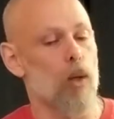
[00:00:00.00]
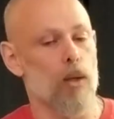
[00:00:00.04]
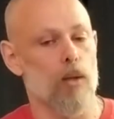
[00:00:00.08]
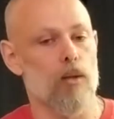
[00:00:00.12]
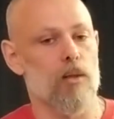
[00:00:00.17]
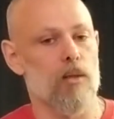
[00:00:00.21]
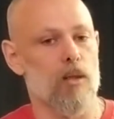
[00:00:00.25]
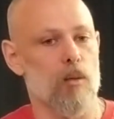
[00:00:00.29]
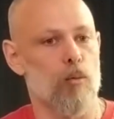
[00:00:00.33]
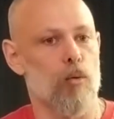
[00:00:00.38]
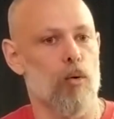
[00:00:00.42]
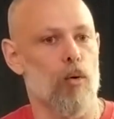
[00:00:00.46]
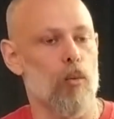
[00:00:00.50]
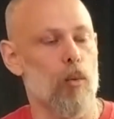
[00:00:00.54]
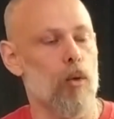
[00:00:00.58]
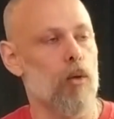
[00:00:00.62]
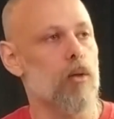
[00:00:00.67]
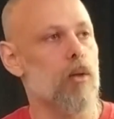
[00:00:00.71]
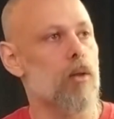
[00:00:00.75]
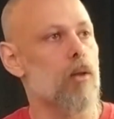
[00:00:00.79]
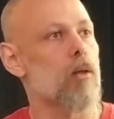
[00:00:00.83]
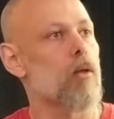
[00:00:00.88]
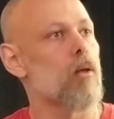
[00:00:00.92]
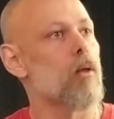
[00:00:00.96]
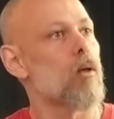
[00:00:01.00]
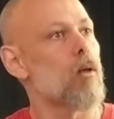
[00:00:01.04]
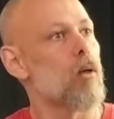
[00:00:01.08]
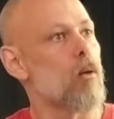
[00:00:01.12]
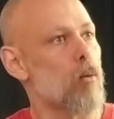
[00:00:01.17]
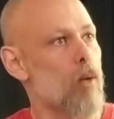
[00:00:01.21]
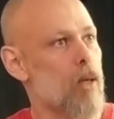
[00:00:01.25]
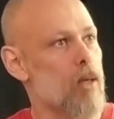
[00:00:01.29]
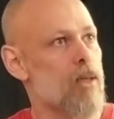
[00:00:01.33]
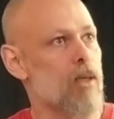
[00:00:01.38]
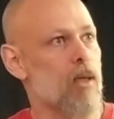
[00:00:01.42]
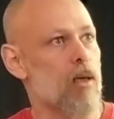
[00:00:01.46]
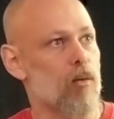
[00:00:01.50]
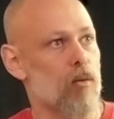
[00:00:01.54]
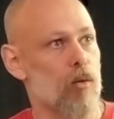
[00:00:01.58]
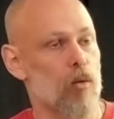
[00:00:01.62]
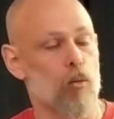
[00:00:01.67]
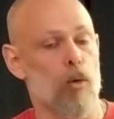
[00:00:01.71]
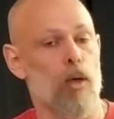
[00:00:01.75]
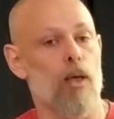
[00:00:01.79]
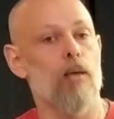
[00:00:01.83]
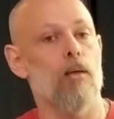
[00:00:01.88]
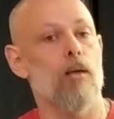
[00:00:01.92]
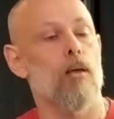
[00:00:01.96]
what does it promote? Right side of
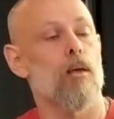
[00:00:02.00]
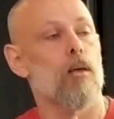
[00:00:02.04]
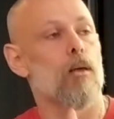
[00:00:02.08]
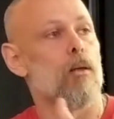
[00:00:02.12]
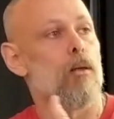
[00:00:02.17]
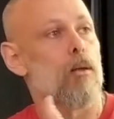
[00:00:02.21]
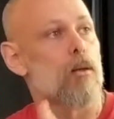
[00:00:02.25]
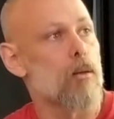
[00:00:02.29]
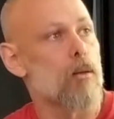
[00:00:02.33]
the brain,